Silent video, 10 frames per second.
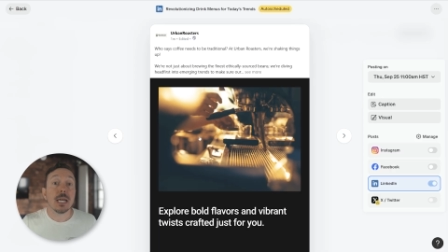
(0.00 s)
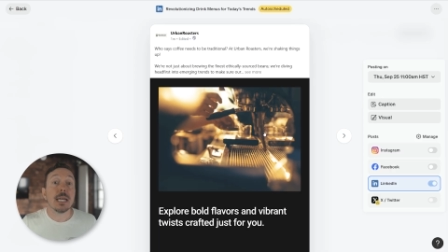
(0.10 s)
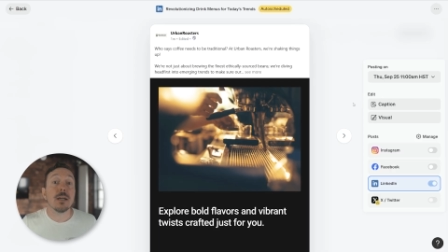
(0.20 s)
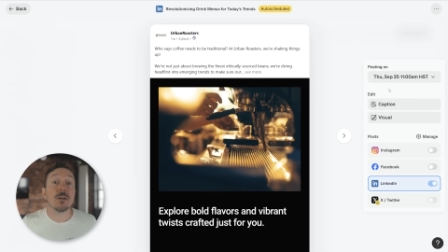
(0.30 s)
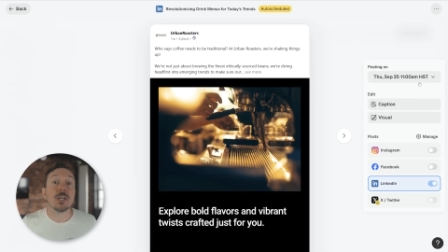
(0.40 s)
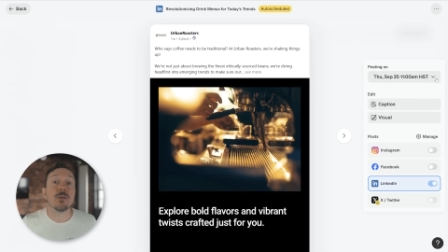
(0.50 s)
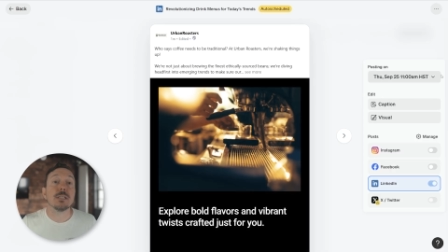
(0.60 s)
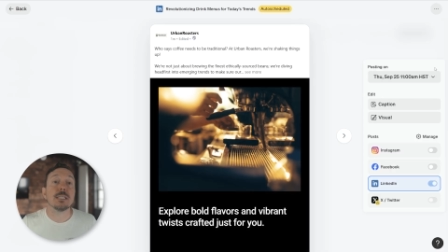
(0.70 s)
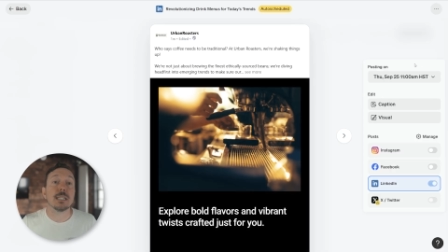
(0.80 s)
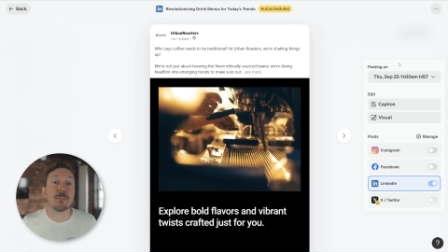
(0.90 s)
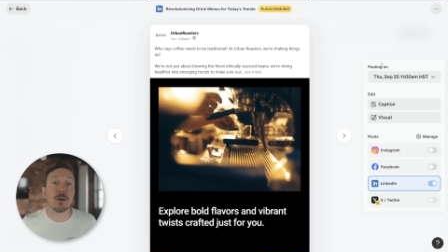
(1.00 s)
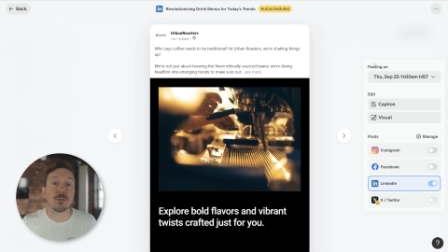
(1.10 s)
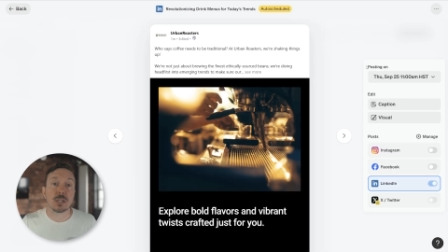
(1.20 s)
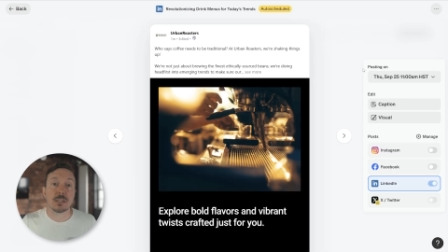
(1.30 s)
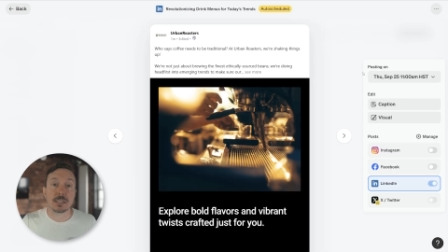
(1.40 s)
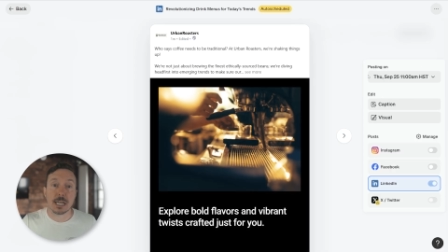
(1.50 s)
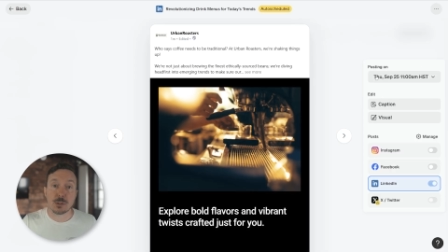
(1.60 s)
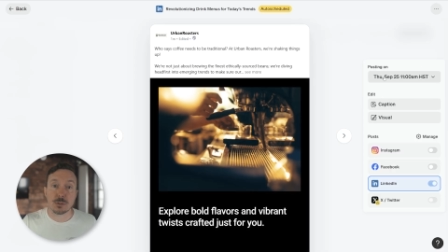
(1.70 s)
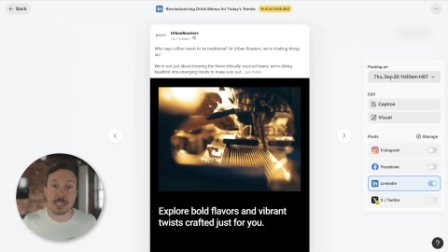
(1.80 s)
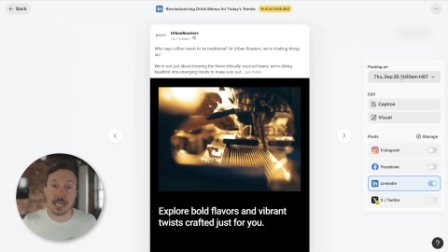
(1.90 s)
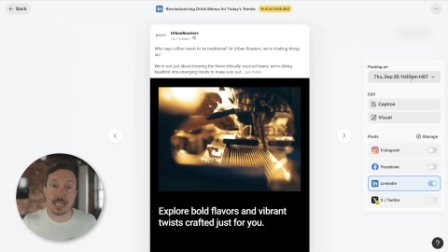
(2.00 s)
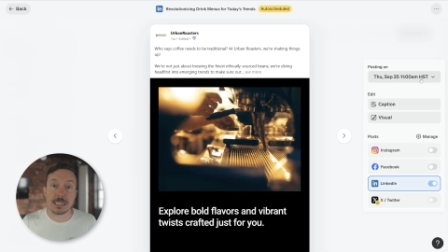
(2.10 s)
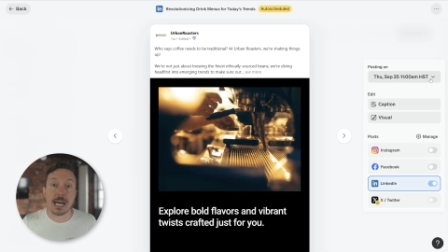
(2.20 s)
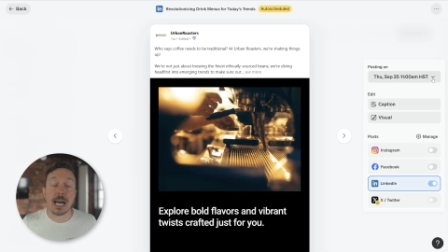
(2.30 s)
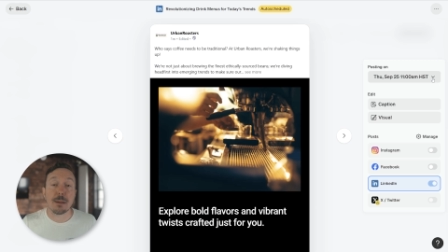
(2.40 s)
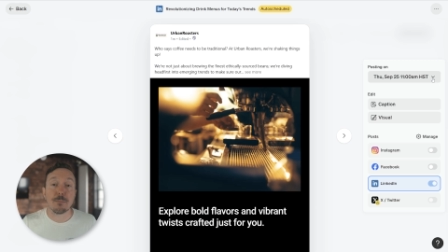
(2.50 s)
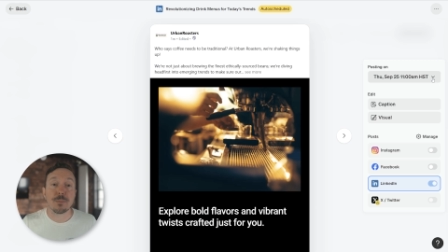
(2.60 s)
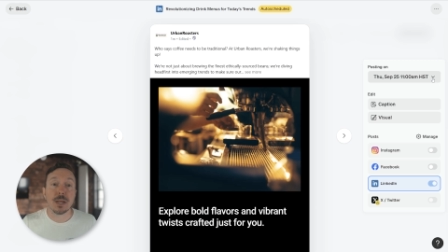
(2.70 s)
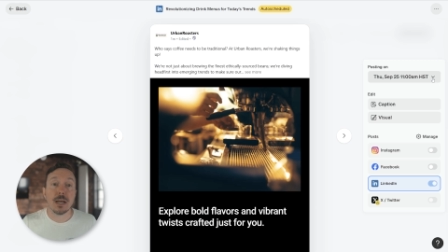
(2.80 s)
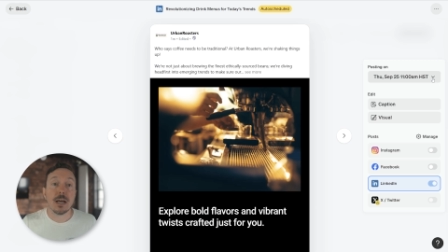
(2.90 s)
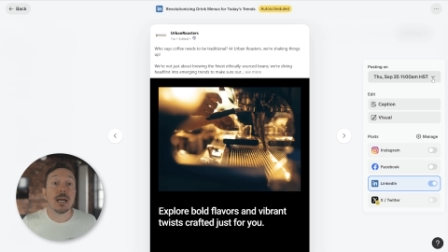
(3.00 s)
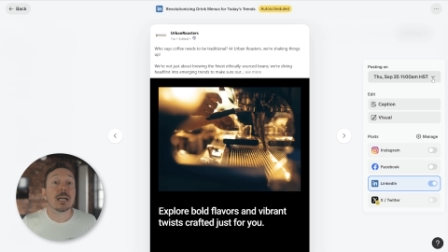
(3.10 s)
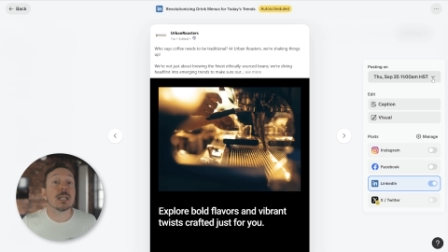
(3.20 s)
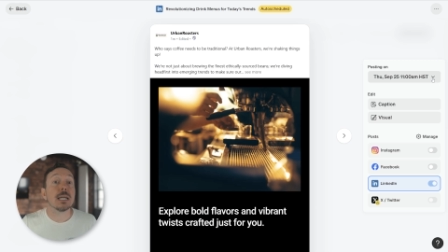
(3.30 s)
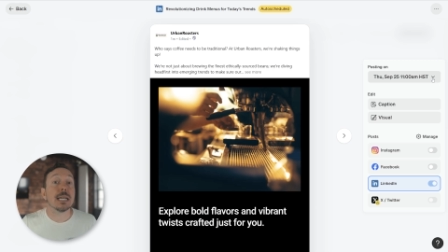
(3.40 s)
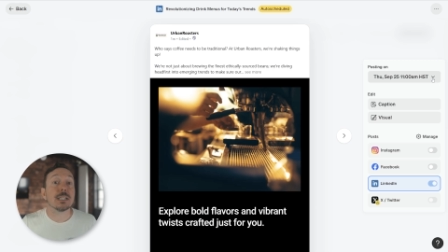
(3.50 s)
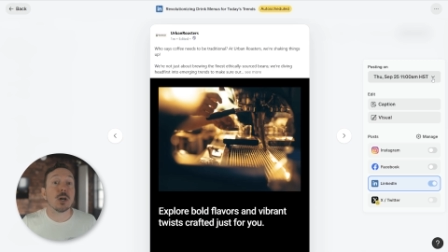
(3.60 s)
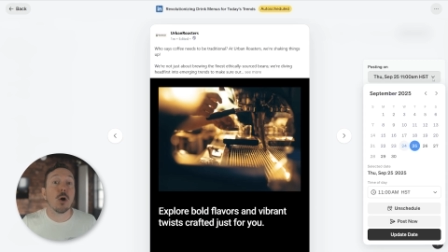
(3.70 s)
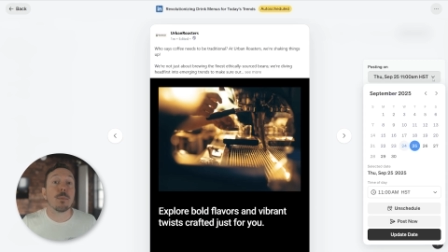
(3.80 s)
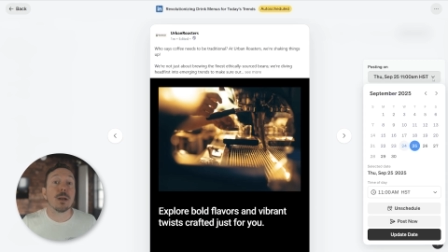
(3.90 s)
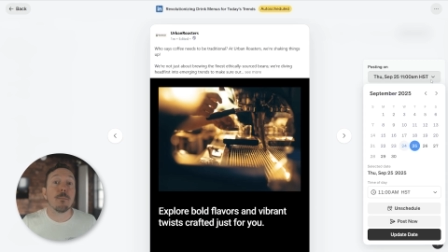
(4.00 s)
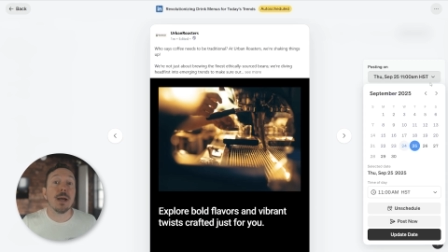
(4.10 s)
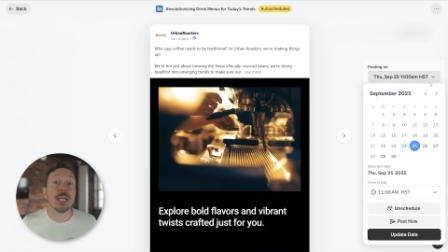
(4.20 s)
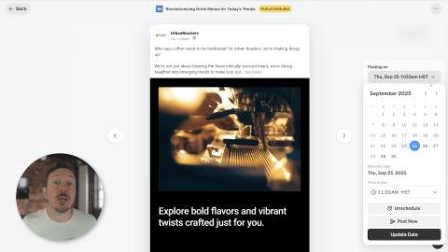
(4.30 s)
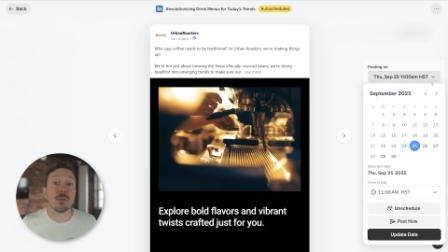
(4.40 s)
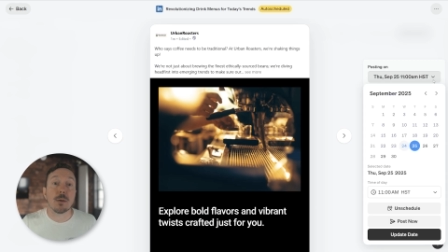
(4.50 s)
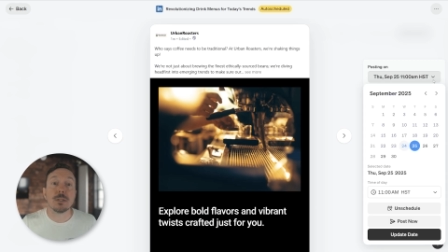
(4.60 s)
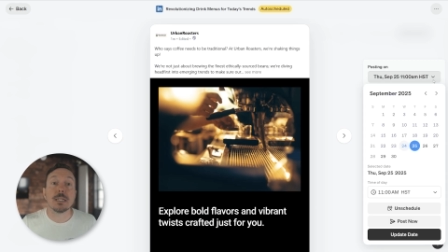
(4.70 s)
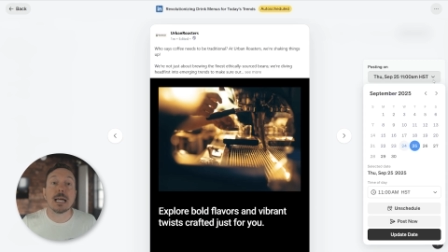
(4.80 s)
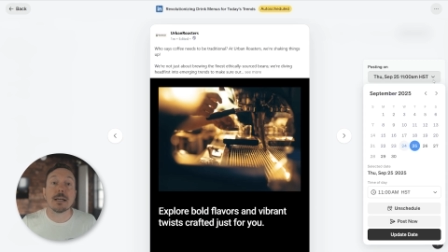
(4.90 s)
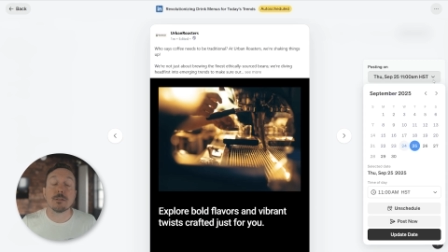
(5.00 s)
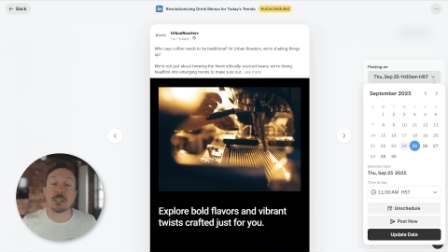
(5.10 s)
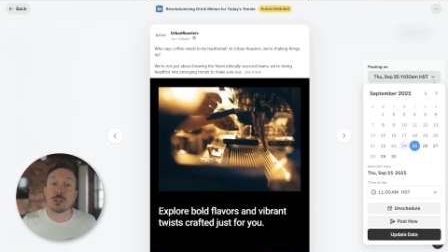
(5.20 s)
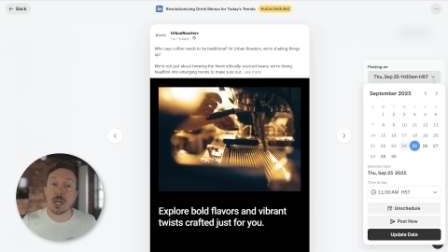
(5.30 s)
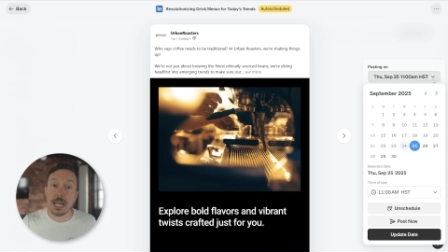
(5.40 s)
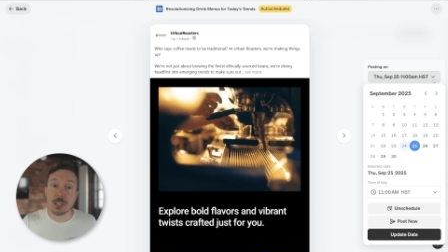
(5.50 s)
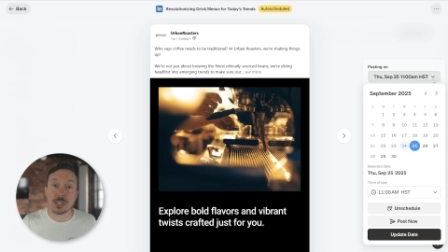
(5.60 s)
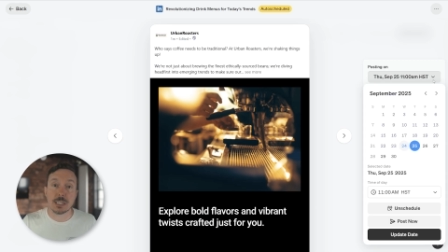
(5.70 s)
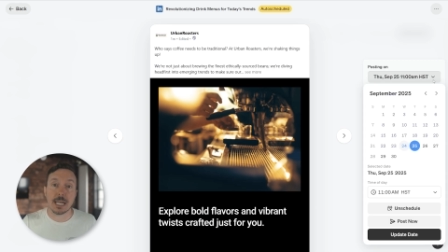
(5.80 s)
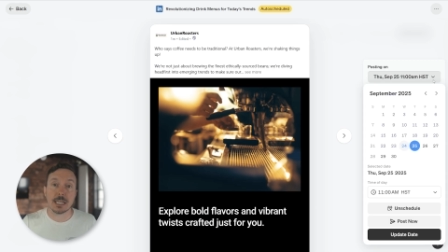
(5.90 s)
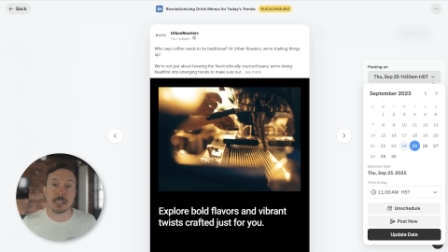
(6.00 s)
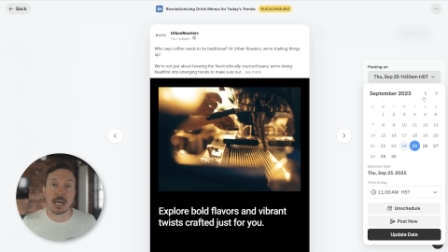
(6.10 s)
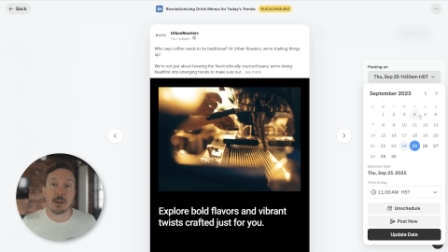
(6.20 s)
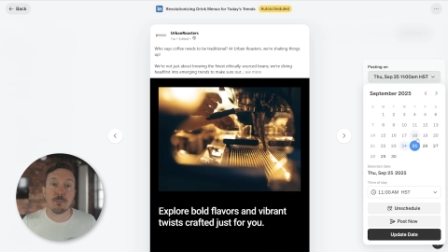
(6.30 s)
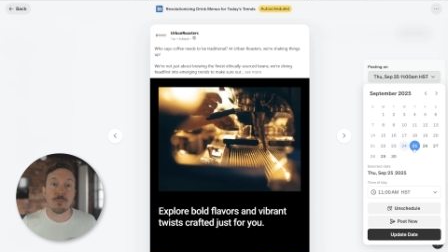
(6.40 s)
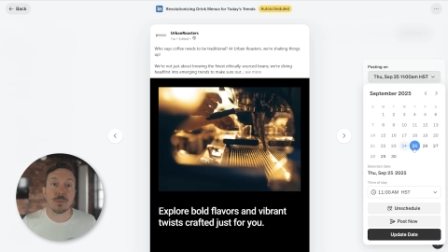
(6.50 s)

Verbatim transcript: Here, you can see the post's schedule, date, and time. Click it to open a menu that will allow you to change the date and time.